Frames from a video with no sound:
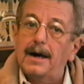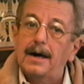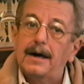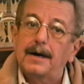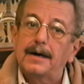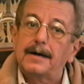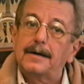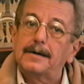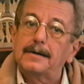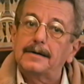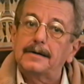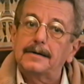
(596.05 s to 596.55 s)

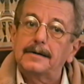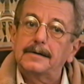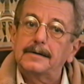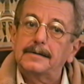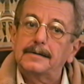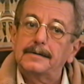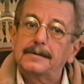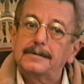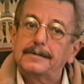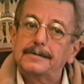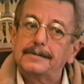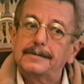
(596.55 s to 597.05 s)

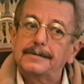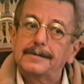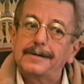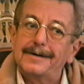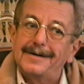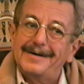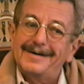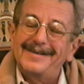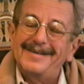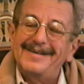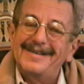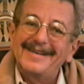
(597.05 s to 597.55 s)

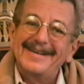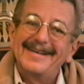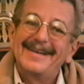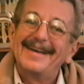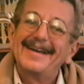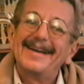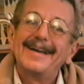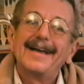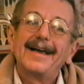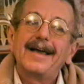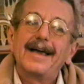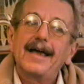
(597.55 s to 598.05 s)

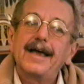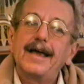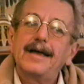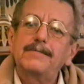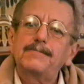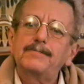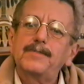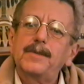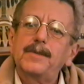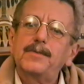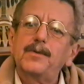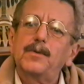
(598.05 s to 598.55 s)

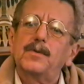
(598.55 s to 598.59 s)
And